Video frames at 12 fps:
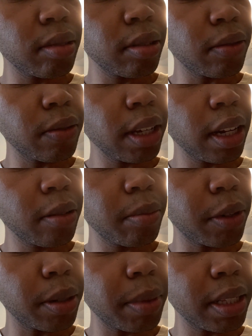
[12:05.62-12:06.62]
hopefully I don't
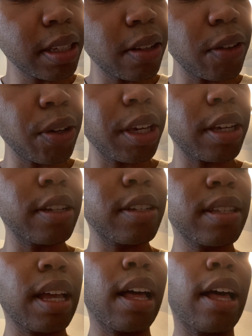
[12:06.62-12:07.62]
burn myself. Okay, good,
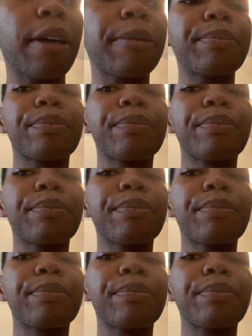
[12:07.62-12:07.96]
it's not hot.